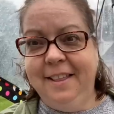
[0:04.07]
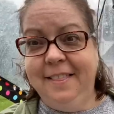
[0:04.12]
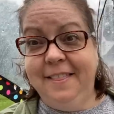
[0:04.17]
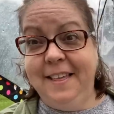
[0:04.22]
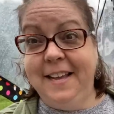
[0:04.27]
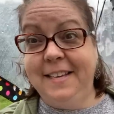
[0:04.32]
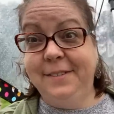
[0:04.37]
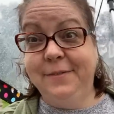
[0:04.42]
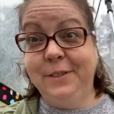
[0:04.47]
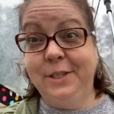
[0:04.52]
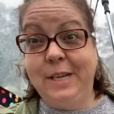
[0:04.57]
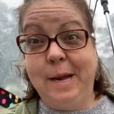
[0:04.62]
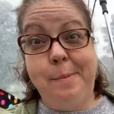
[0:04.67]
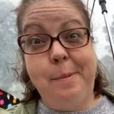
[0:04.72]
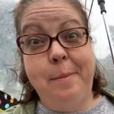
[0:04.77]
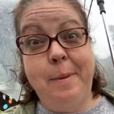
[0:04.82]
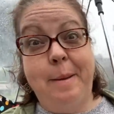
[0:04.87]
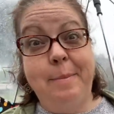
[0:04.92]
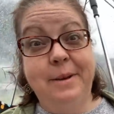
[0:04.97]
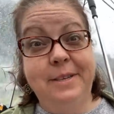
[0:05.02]
Thanks for
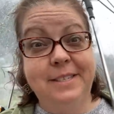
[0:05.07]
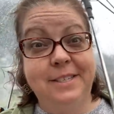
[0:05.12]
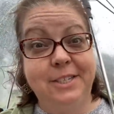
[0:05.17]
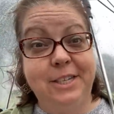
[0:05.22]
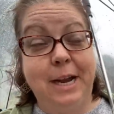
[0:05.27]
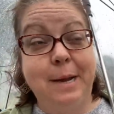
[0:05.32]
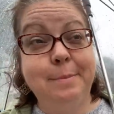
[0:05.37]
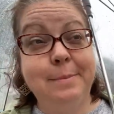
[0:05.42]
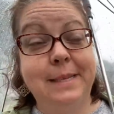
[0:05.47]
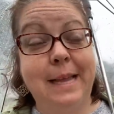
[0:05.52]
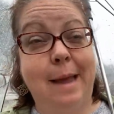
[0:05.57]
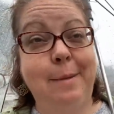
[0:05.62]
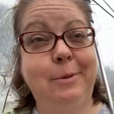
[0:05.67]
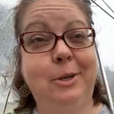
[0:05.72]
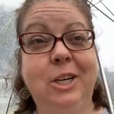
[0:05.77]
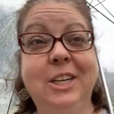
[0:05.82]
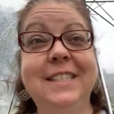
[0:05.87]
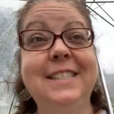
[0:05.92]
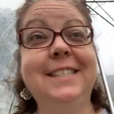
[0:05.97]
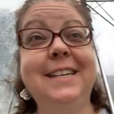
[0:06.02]
stopping by Books and Jams. I'm
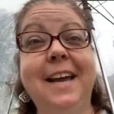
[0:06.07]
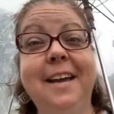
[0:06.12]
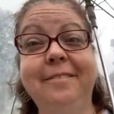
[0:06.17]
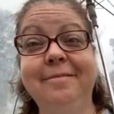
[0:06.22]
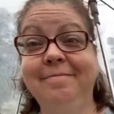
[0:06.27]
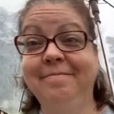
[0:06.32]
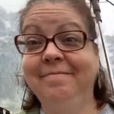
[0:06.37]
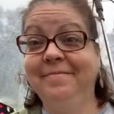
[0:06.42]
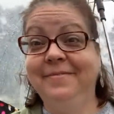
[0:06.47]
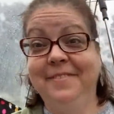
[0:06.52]
Krista.